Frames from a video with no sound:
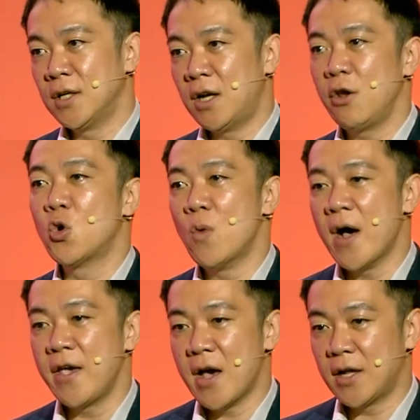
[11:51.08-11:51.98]

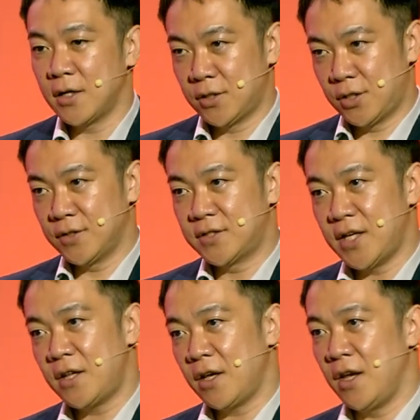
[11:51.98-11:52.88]
required to
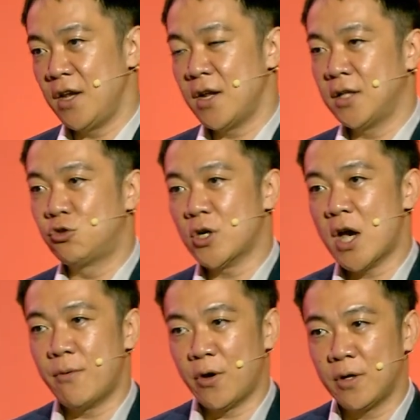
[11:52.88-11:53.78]
sit in a
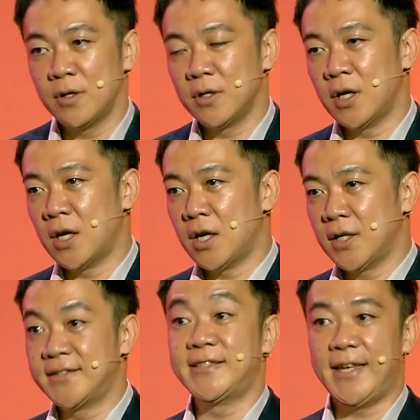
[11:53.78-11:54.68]
driver
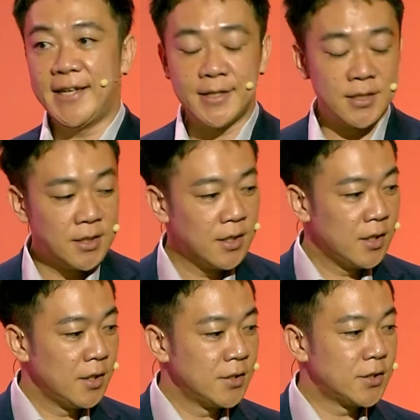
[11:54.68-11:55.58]
seat.
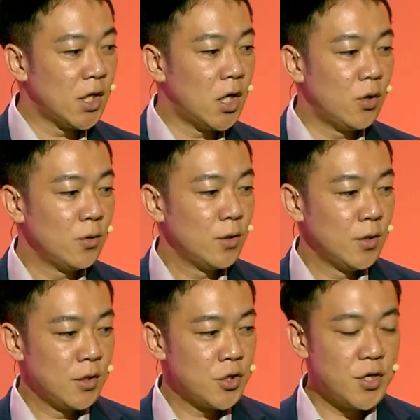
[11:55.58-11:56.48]
So
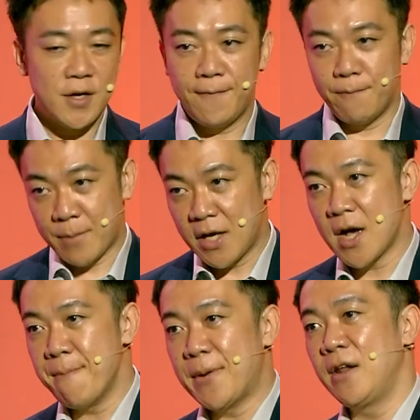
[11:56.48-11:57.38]
my
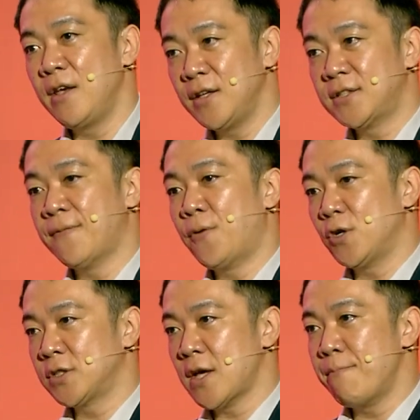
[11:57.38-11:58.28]
company is the
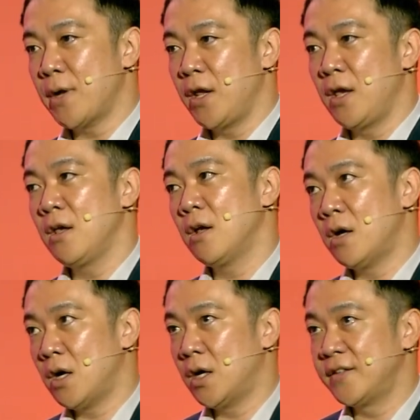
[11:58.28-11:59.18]
first company
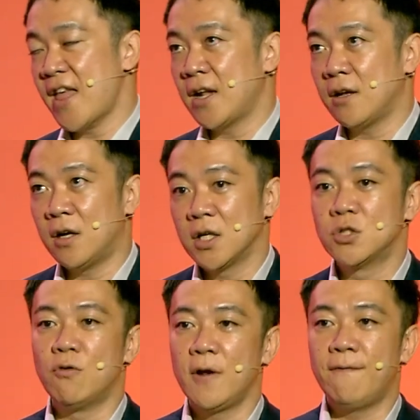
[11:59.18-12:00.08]
that are
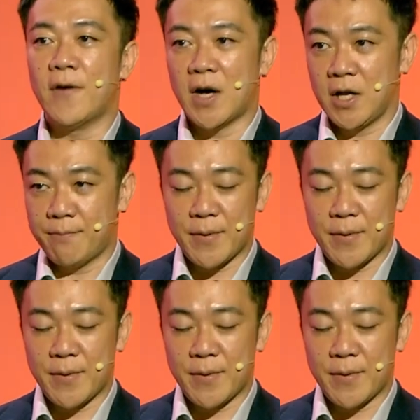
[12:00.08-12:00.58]
qualified